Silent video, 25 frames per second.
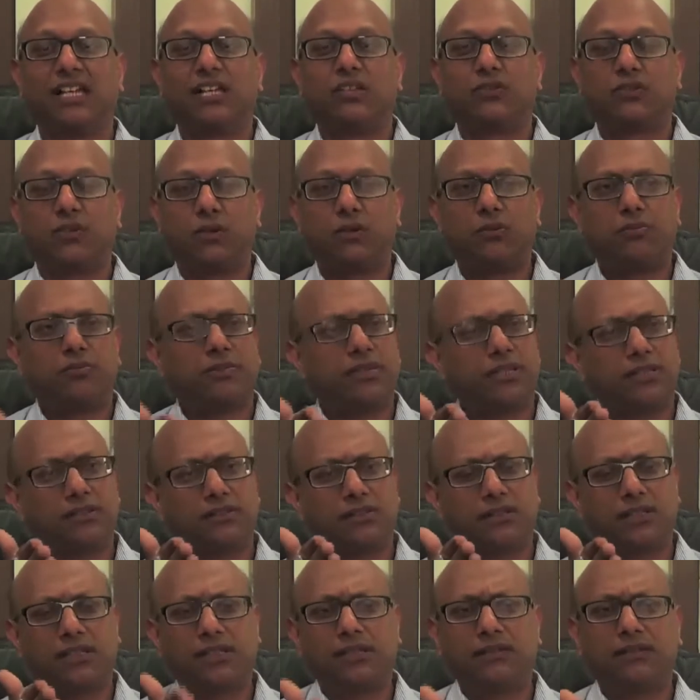So
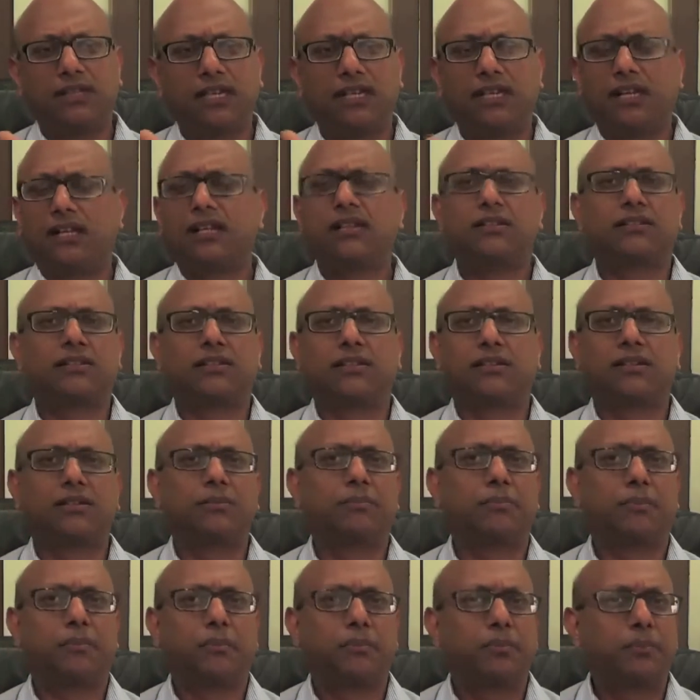there are
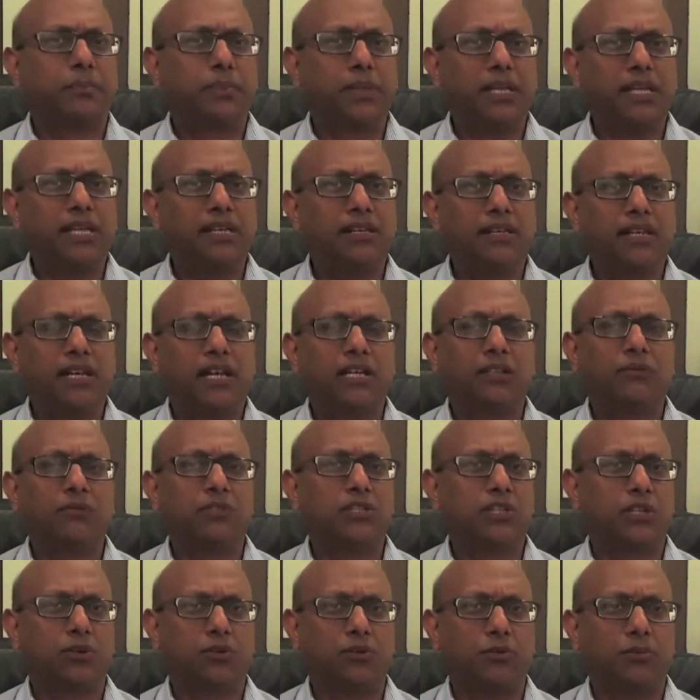certain areas
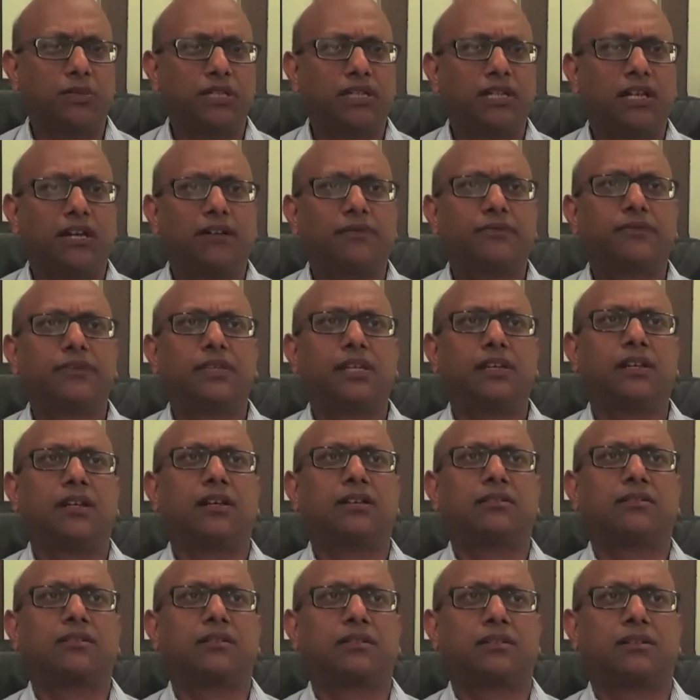which are going to be tough. There
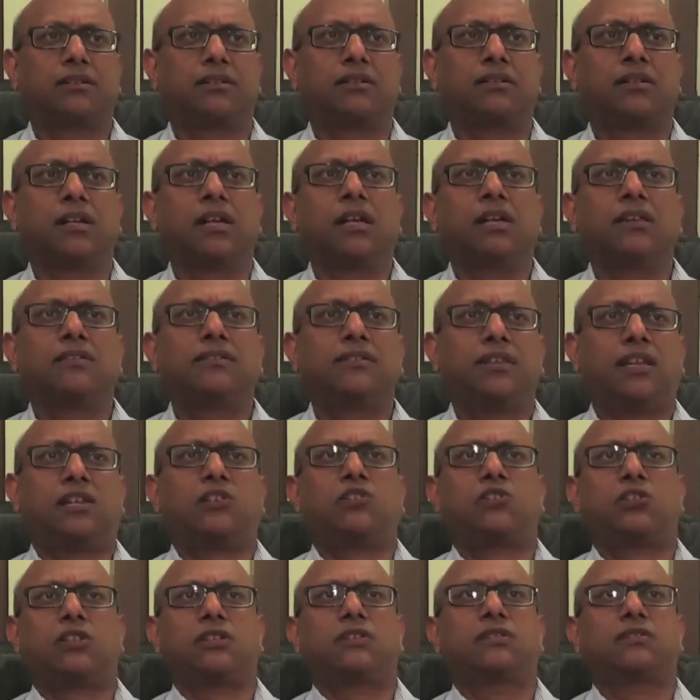are certain
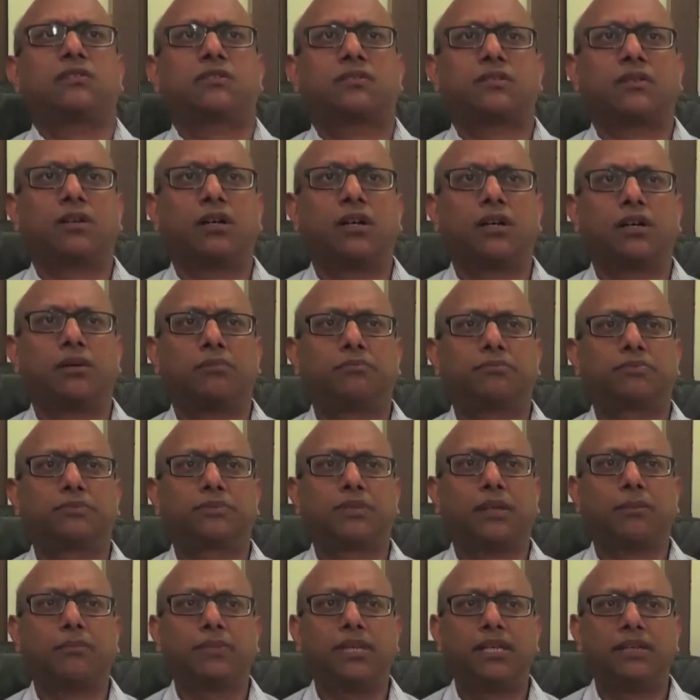sections,
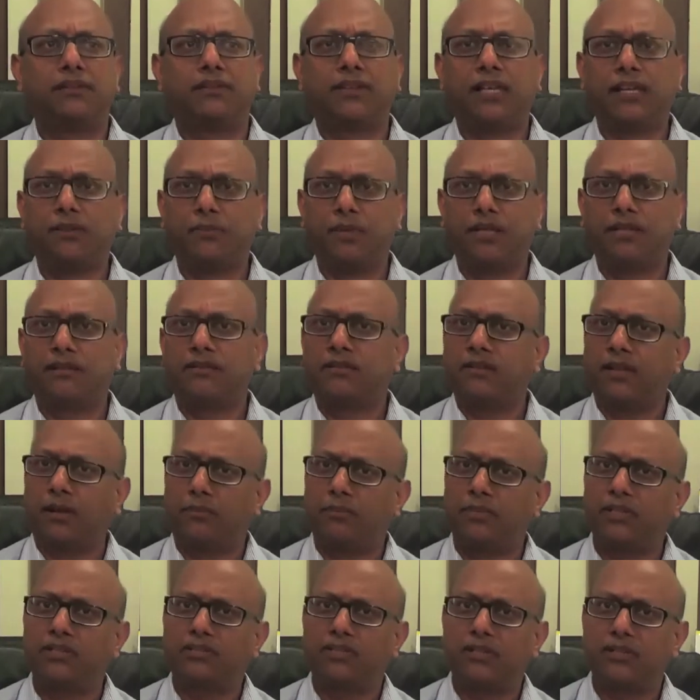some segments,
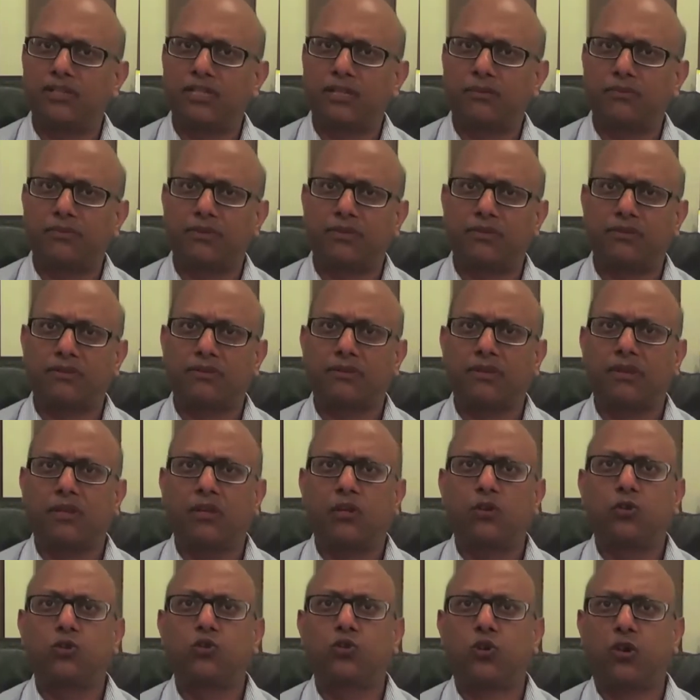number systems,
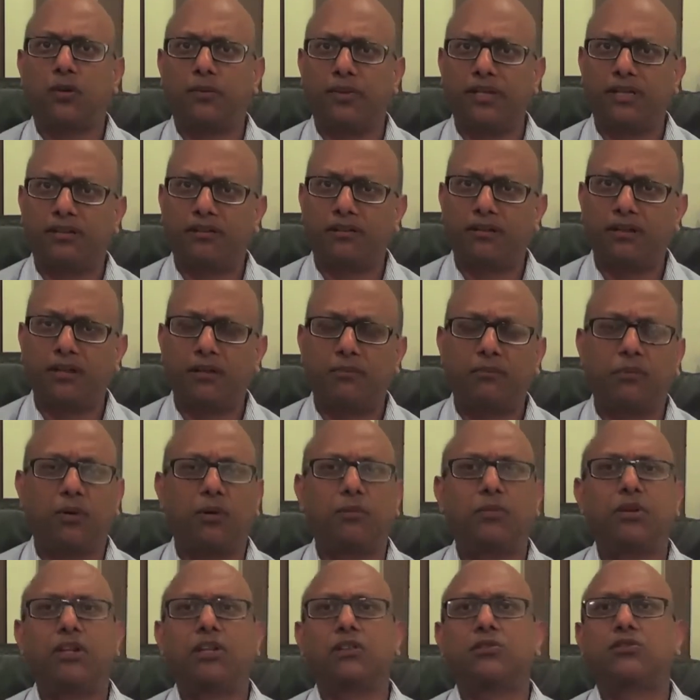geometry,
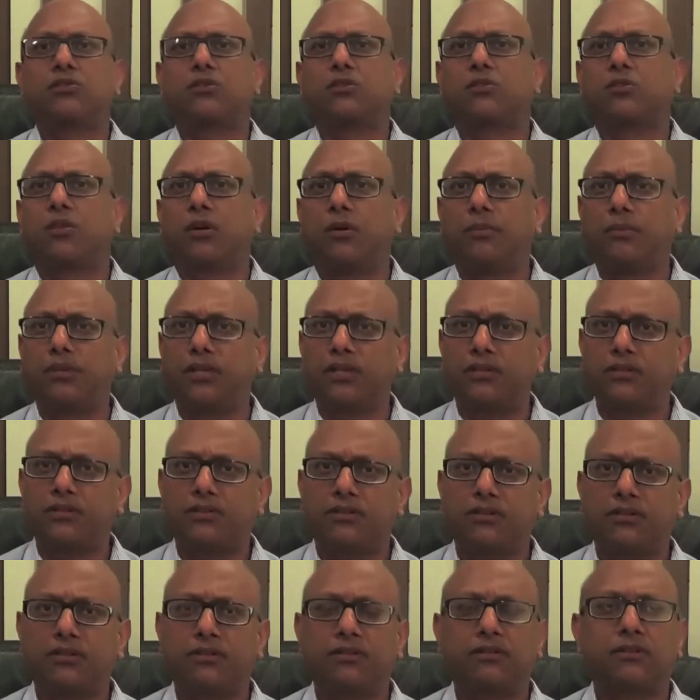permutation,
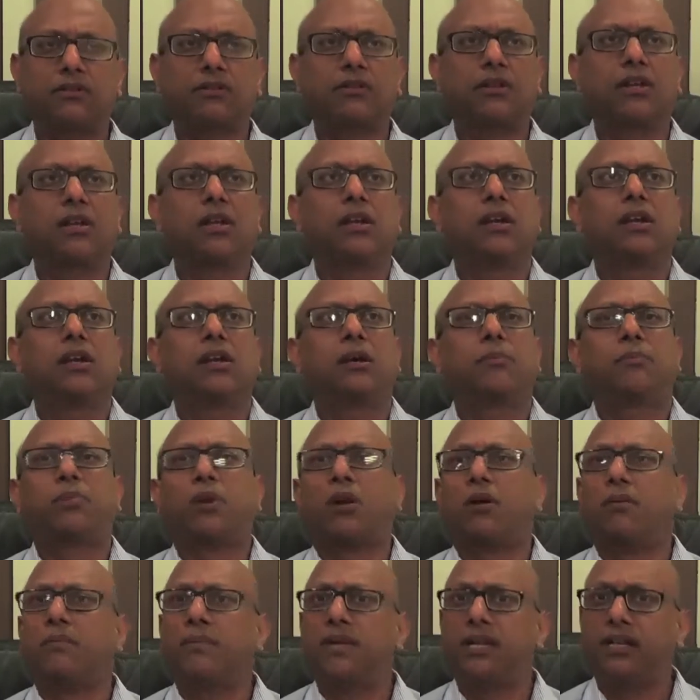combinations,
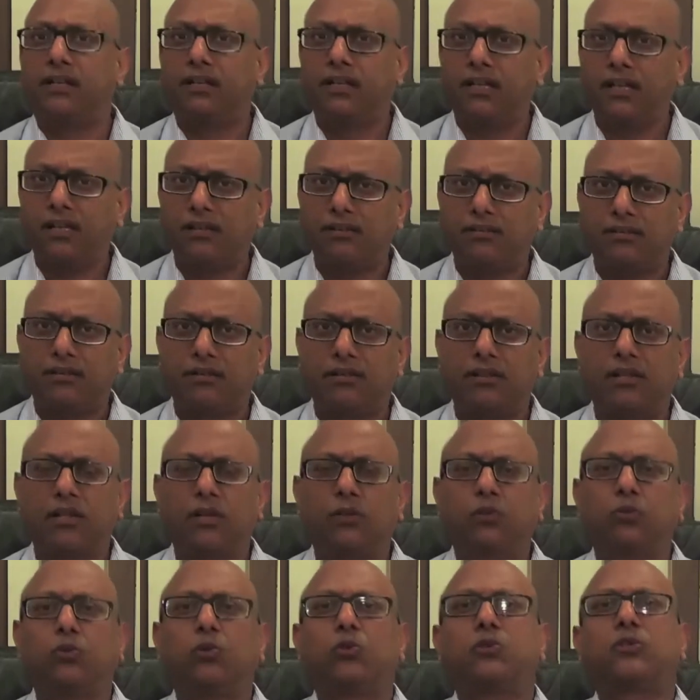probability.
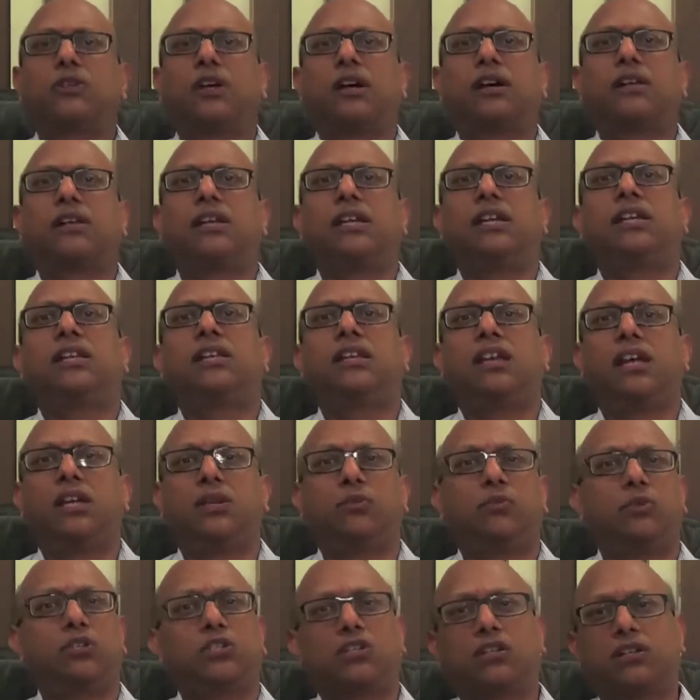Those are
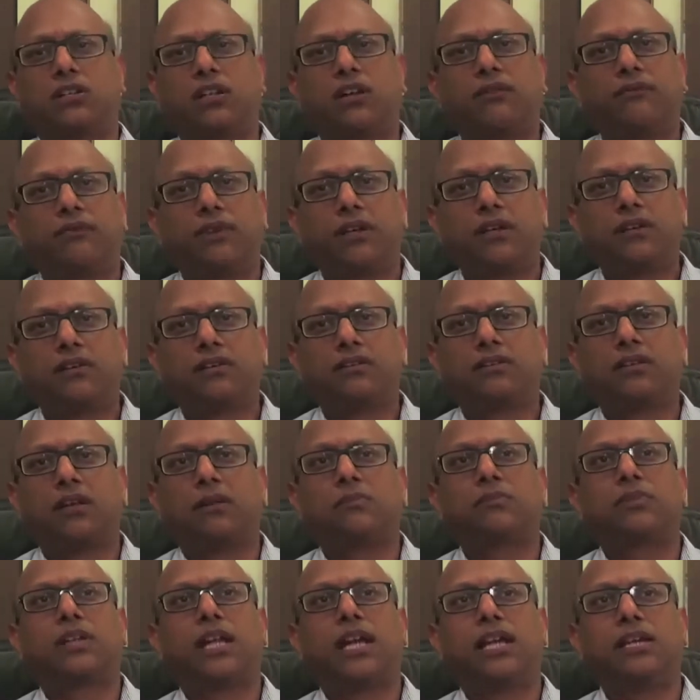areas which are tougher.
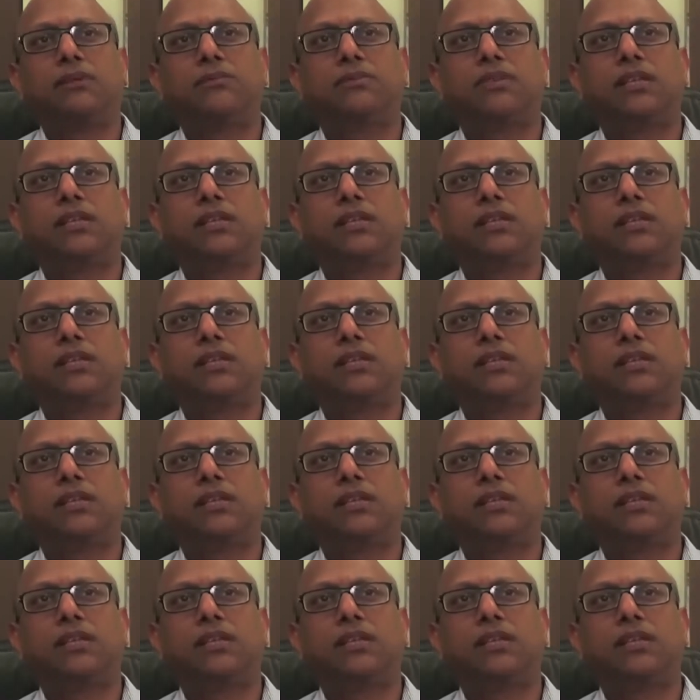Sometimes